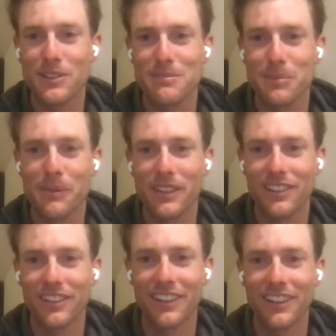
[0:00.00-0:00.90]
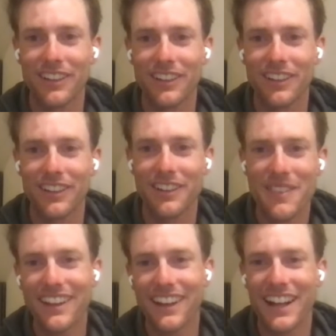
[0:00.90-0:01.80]
It wasn't probably till I'd
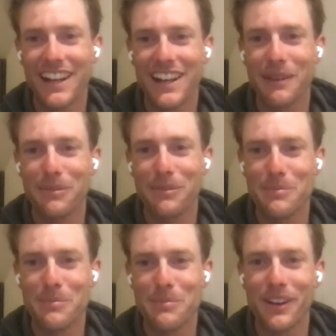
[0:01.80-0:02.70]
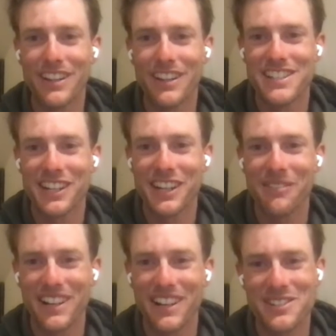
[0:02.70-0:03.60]
had a couple of burgers and got back to Australia
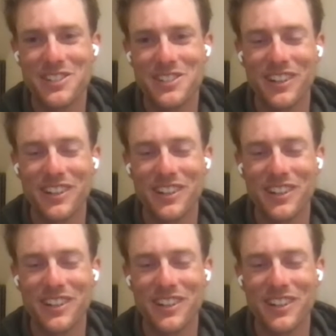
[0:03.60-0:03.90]
and eaten something